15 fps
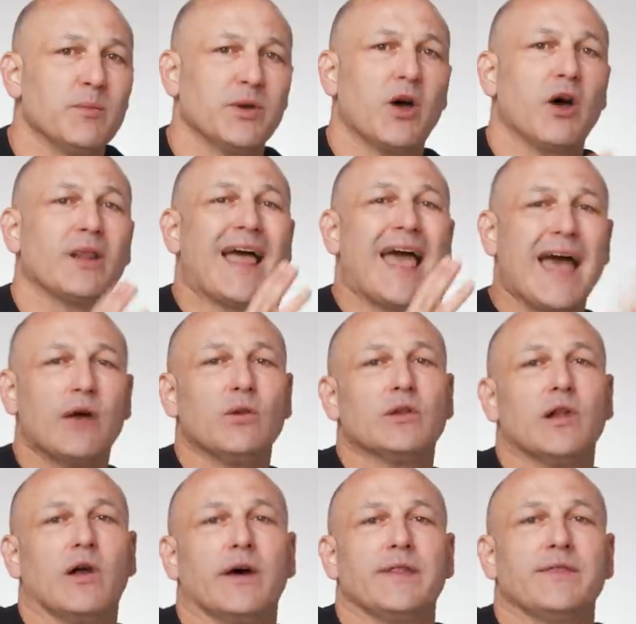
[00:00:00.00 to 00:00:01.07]
but I'll
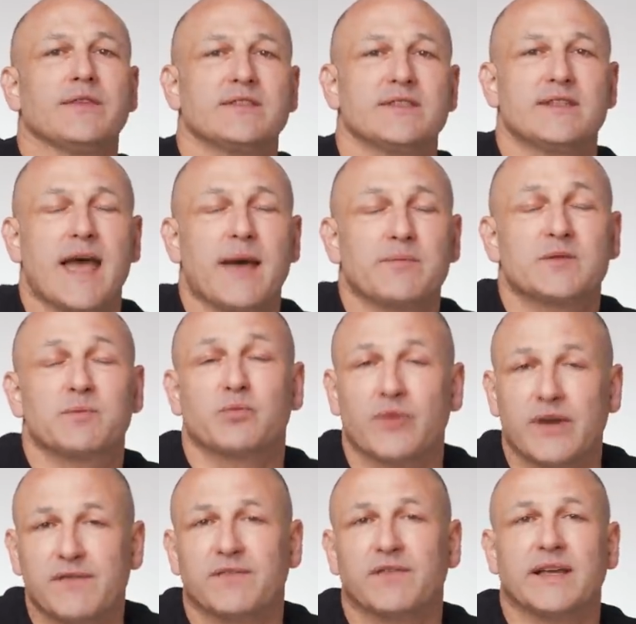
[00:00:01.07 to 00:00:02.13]
outline the steps
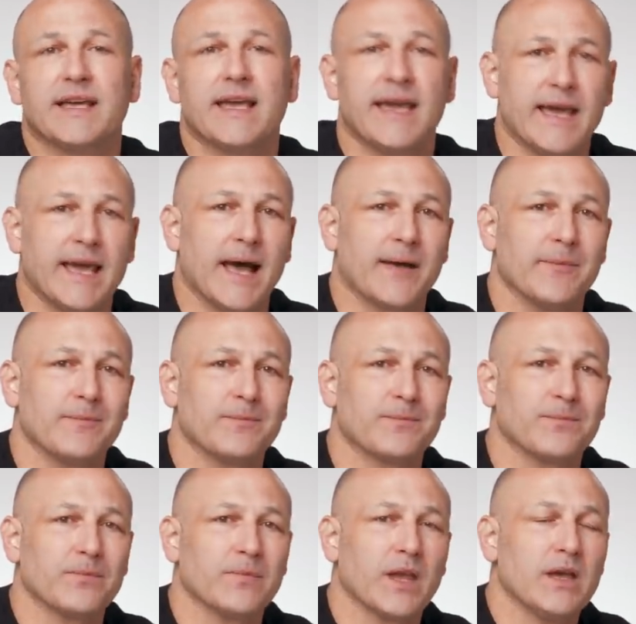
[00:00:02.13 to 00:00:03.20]
briefly here.
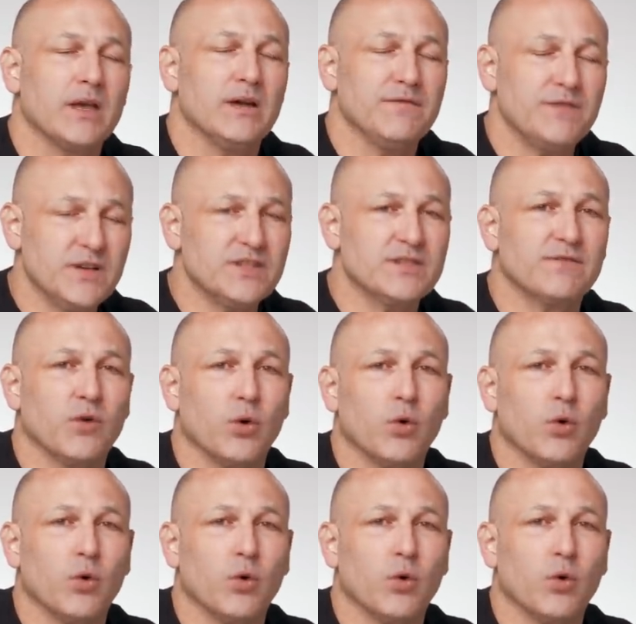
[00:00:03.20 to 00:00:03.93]
First of